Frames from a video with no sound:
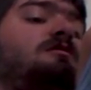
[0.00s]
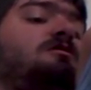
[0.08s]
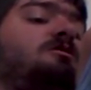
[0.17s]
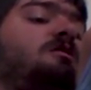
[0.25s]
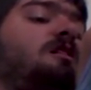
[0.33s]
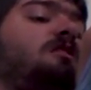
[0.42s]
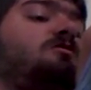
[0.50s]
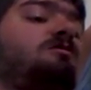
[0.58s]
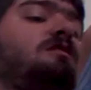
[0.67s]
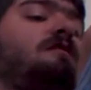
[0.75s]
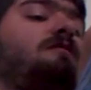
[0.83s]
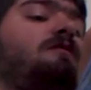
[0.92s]
Richard
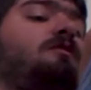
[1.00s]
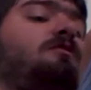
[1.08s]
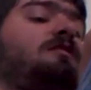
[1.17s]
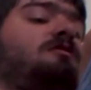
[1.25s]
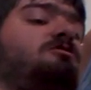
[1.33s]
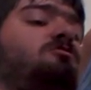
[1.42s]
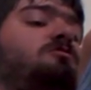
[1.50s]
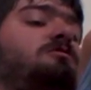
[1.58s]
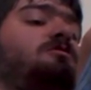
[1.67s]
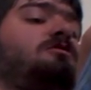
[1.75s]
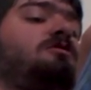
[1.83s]
Typus laughed and found out so.